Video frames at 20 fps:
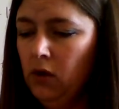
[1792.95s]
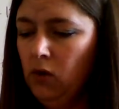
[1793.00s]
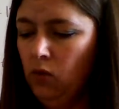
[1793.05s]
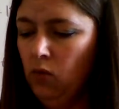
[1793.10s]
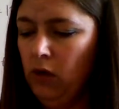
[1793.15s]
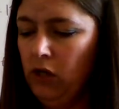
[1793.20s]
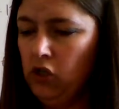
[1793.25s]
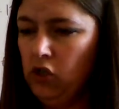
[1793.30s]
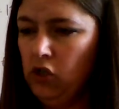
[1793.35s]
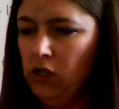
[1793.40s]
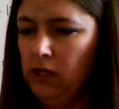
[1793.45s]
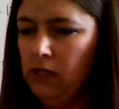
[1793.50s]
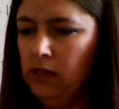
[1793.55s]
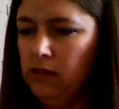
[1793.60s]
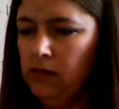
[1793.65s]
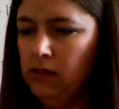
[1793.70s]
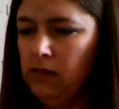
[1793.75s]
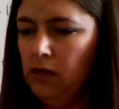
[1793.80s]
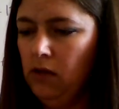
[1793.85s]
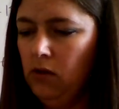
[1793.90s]
which
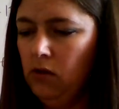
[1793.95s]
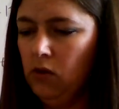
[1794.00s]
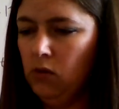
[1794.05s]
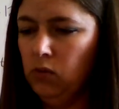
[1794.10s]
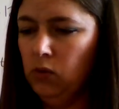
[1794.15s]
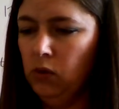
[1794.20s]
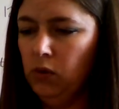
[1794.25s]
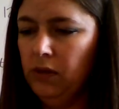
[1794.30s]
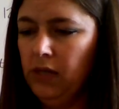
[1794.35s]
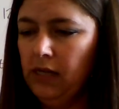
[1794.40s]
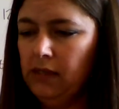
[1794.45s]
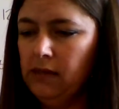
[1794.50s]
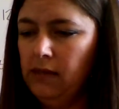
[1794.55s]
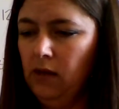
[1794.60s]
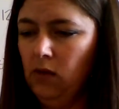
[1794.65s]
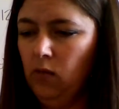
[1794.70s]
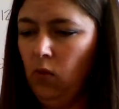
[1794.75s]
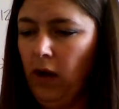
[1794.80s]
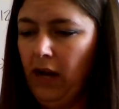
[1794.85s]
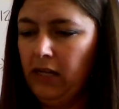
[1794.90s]
is the rule that's
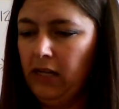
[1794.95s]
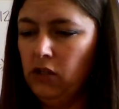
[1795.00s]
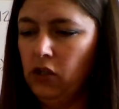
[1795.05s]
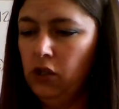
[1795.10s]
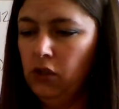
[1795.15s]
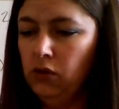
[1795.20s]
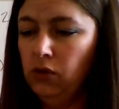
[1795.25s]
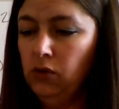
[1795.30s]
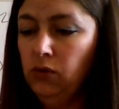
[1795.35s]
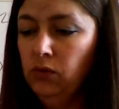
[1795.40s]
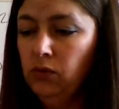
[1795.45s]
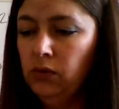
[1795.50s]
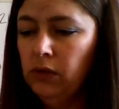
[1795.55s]
in y2,